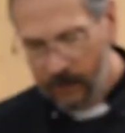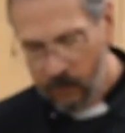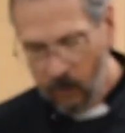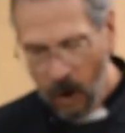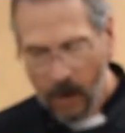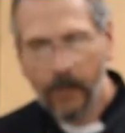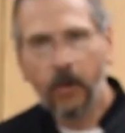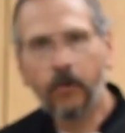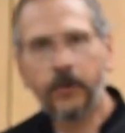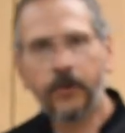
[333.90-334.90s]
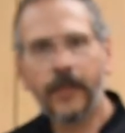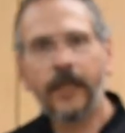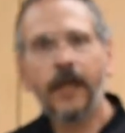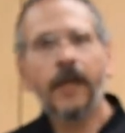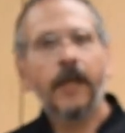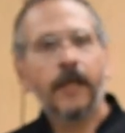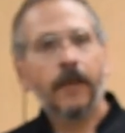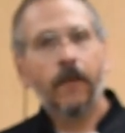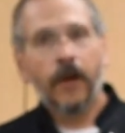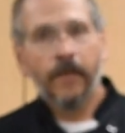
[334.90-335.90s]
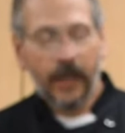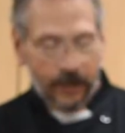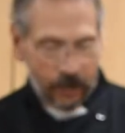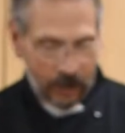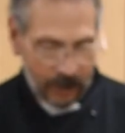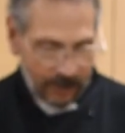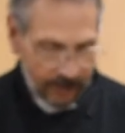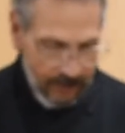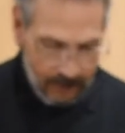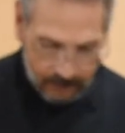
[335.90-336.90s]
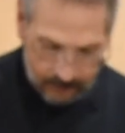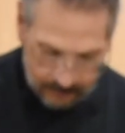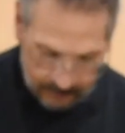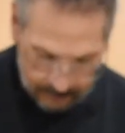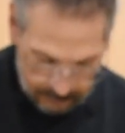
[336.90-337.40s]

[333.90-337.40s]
with raw poultry, you want to make sure everything stays